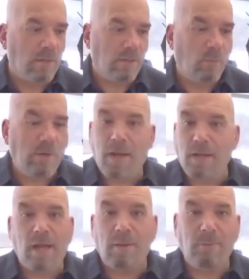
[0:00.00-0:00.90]
And we
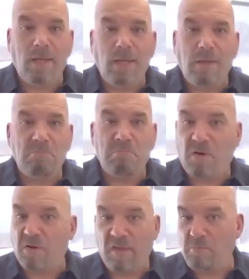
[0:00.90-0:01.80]
may not be
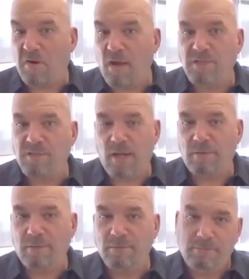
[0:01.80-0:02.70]
part of that
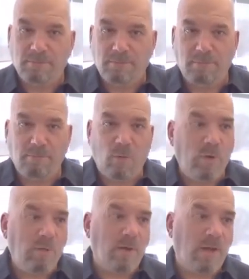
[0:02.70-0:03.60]
project, but
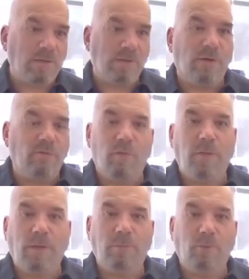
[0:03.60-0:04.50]
we might serve the
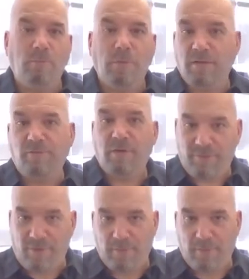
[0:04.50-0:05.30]
people who benefit from